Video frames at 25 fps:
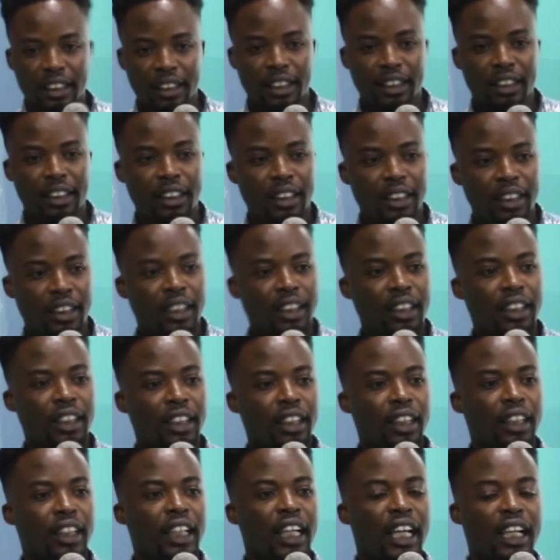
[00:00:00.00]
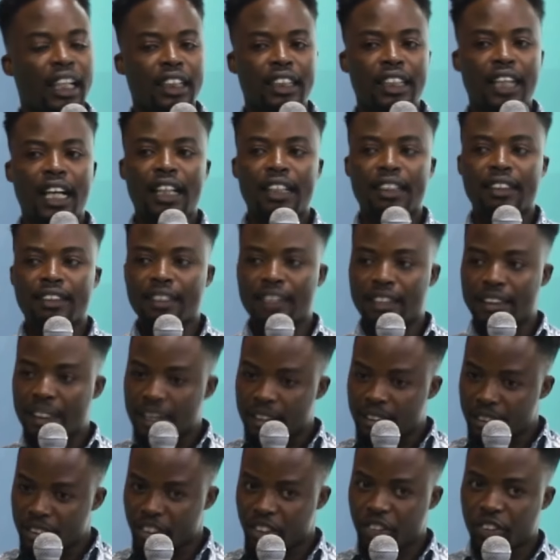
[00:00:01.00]
year. And that
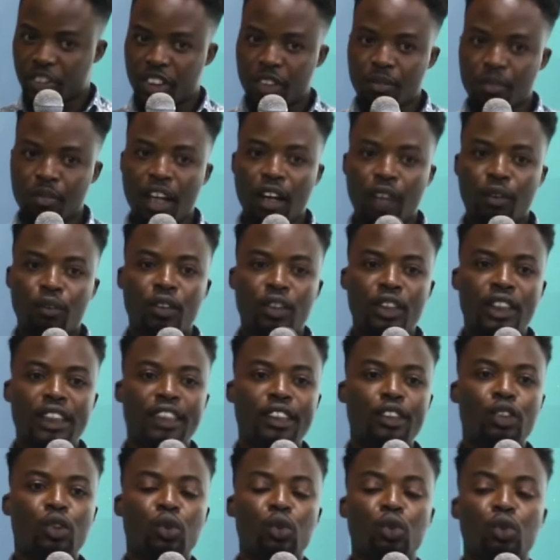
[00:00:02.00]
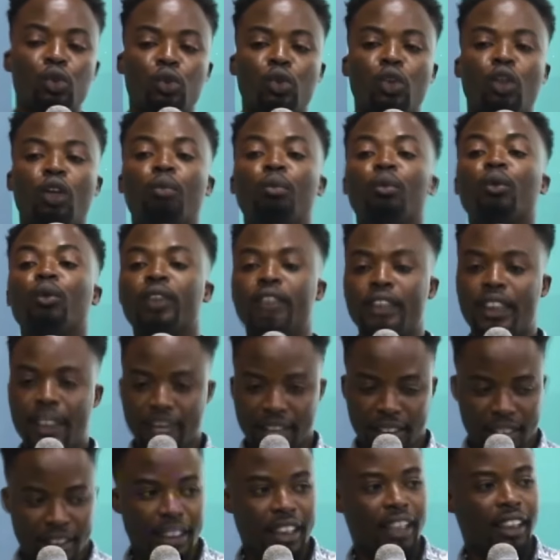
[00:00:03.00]
single stream, I want it to double
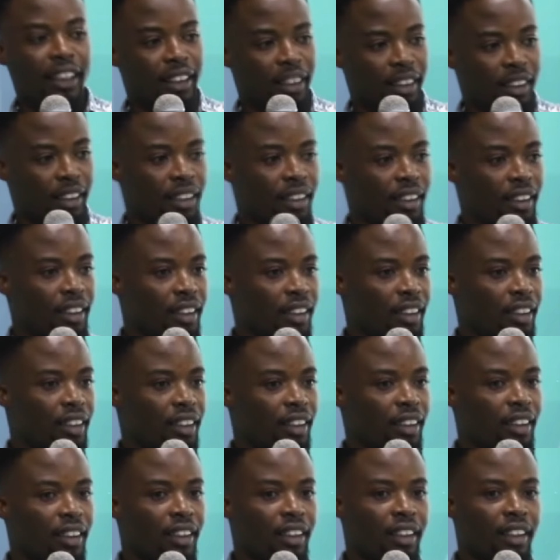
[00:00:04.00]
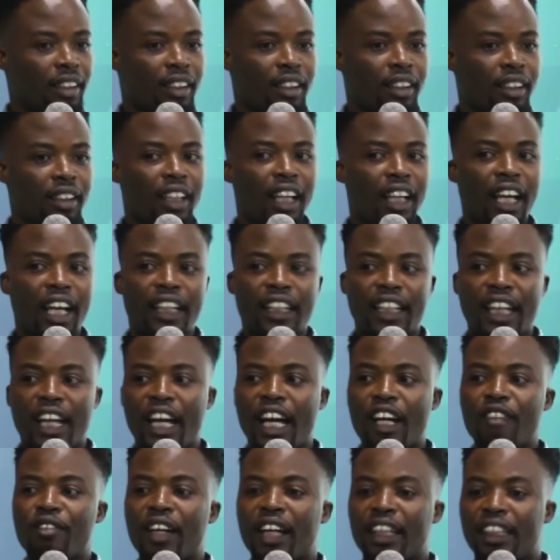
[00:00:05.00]
this year. And I
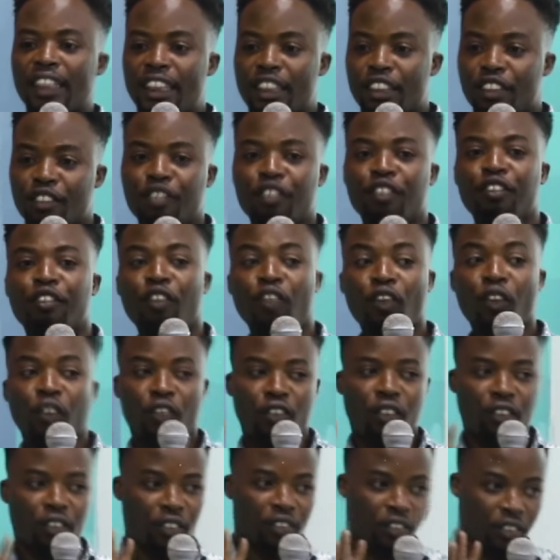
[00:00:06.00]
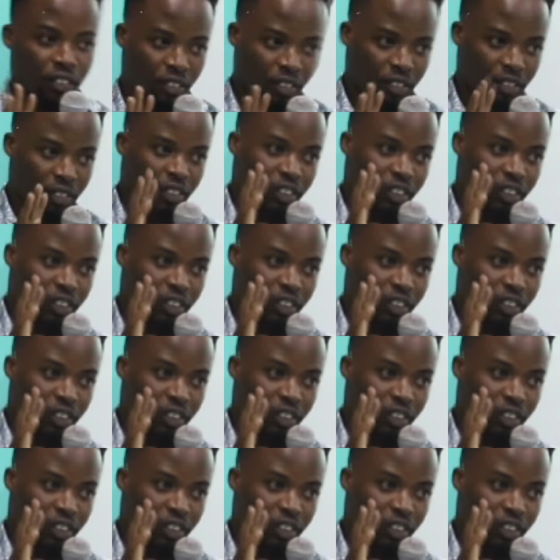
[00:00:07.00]
have at least 4